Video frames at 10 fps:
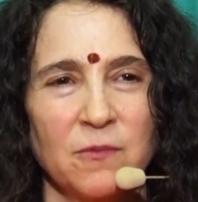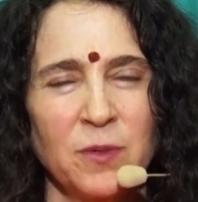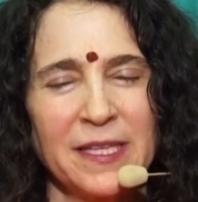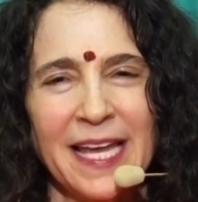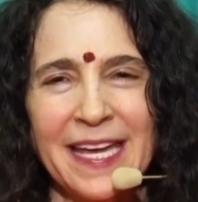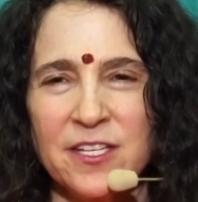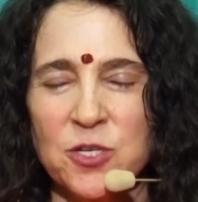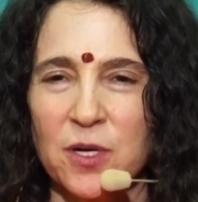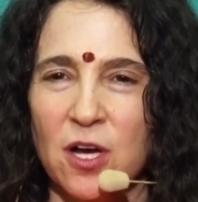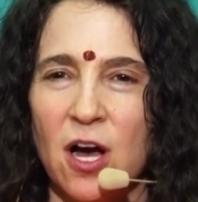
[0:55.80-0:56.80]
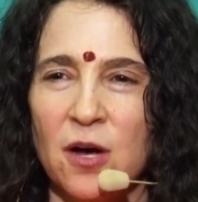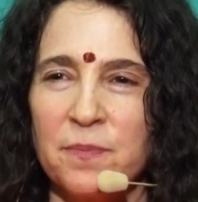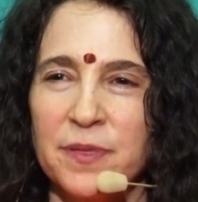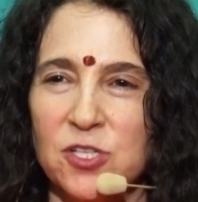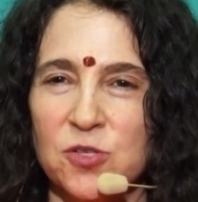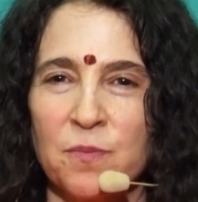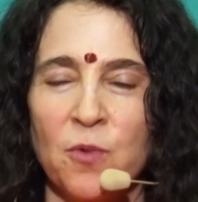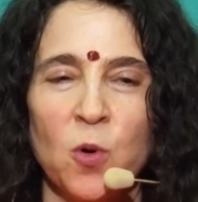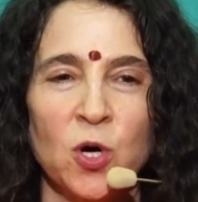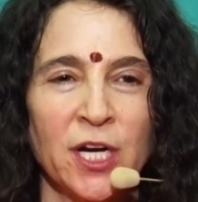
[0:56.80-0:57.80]
would like to accomplish
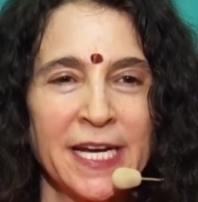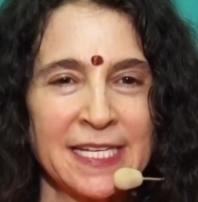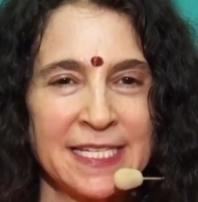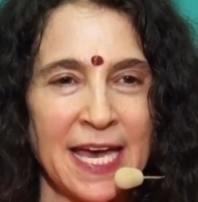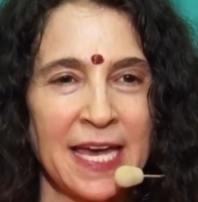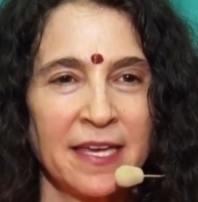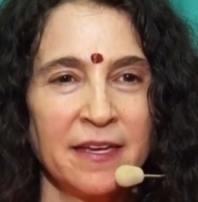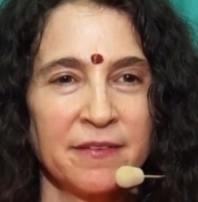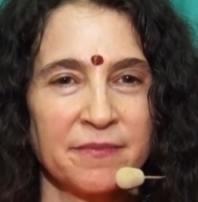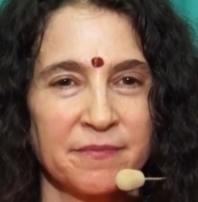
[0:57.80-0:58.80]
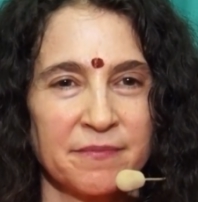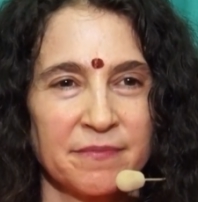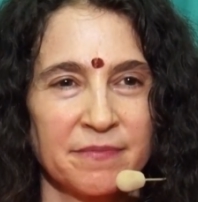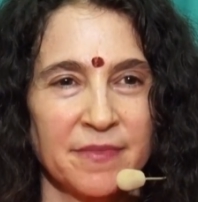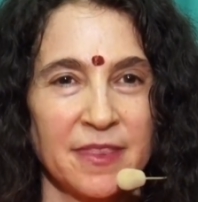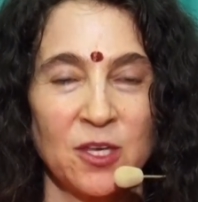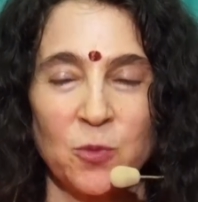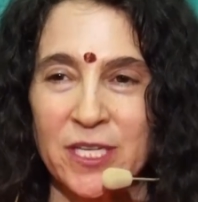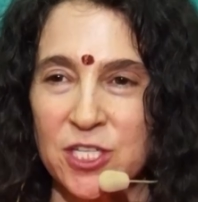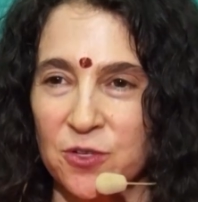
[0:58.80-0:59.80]
more in a day
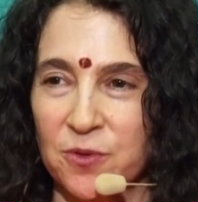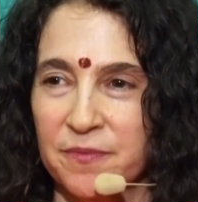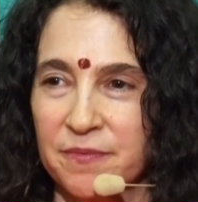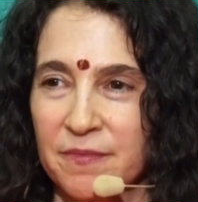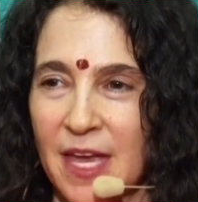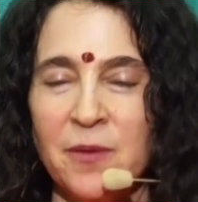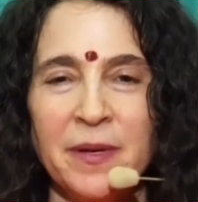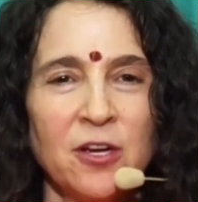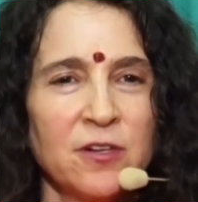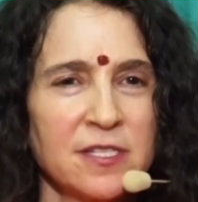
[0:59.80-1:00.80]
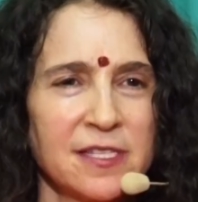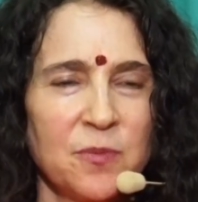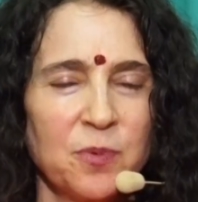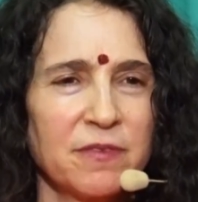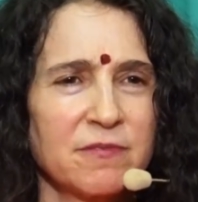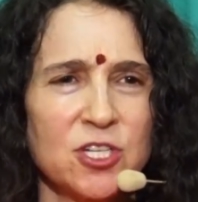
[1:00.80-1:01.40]
than we do? Anybody go to sleep with